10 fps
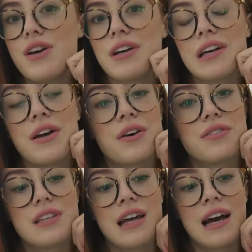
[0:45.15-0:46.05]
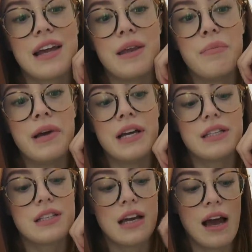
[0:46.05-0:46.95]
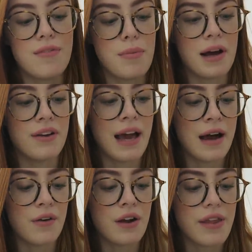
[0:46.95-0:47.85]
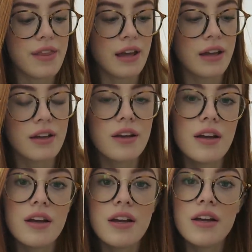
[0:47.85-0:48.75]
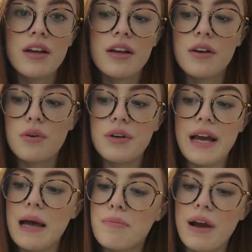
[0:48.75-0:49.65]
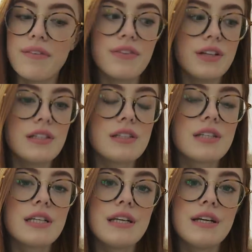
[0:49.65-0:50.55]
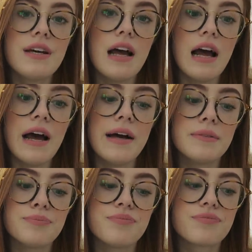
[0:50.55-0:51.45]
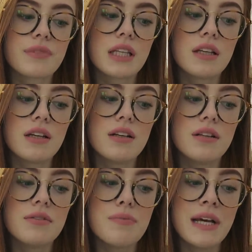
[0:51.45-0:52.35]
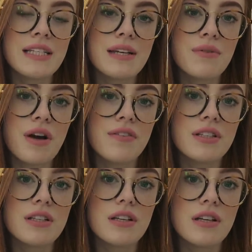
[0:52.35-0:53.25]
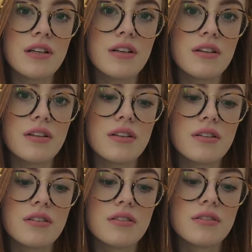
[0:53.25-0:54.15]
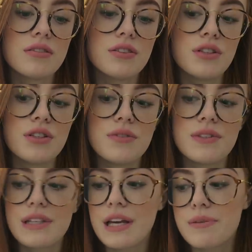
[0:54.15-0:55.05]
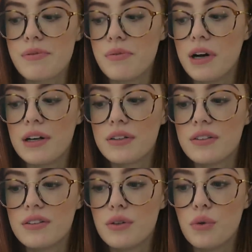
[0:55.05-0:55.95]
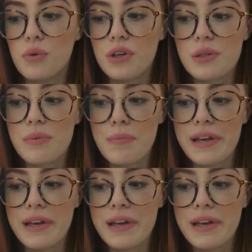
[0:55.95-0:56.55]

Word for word: So I'm going off to that in a bit. I have about an hour, I think already had breakfast. Um, I'm debating whether to do some sketchbook work or wash my